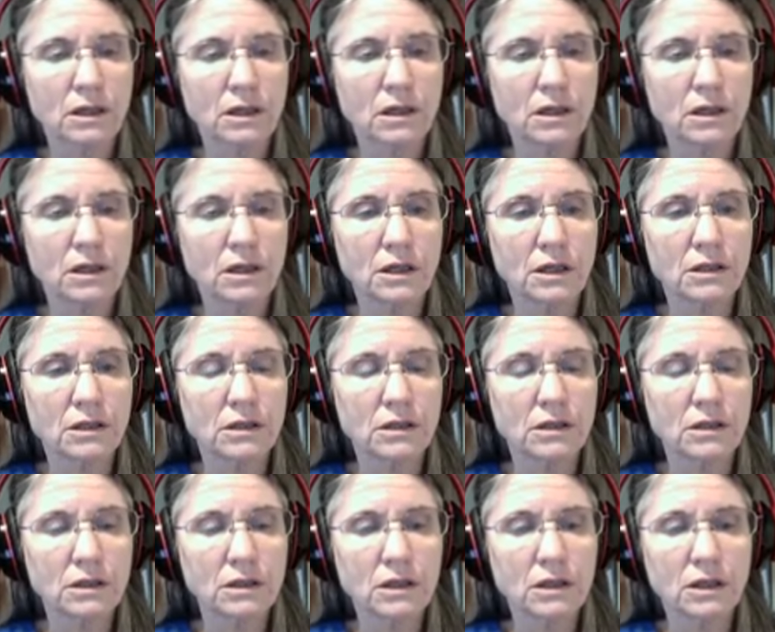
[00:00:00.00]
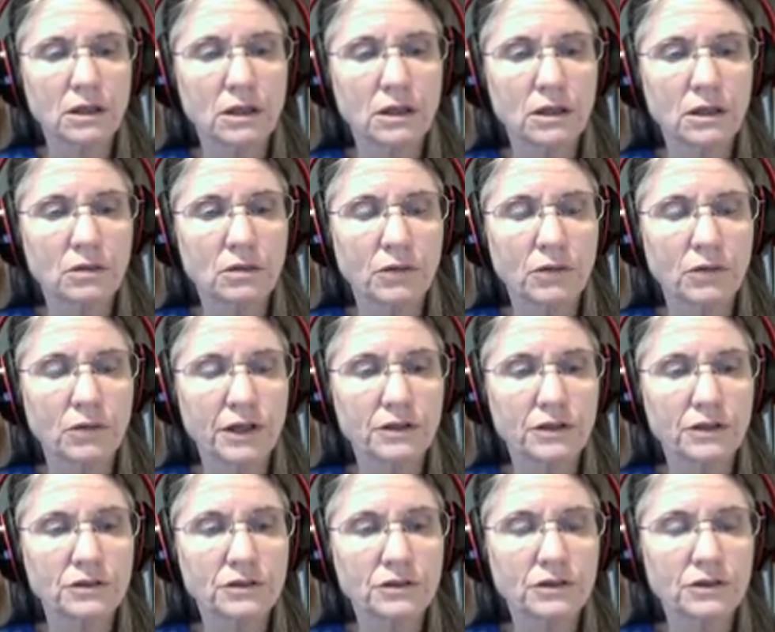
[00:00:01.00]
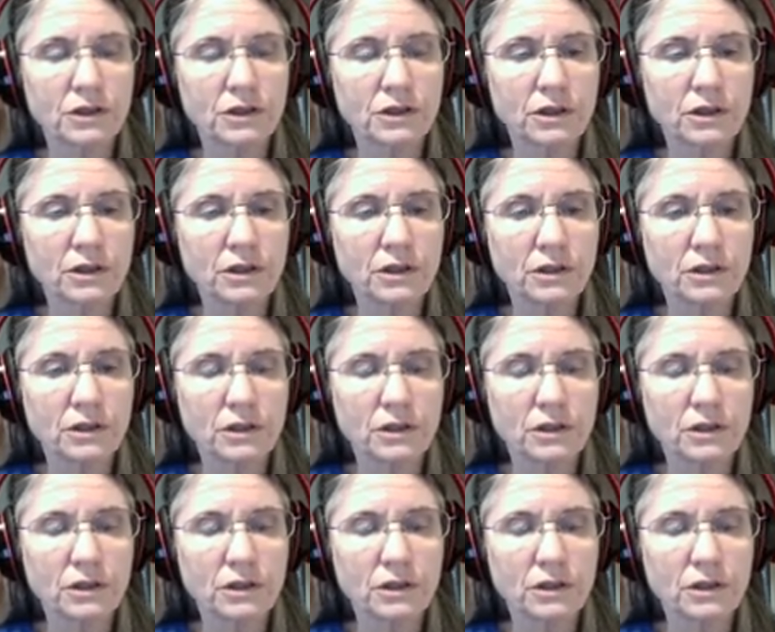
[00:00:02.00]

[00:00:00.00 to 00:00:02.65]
And we can see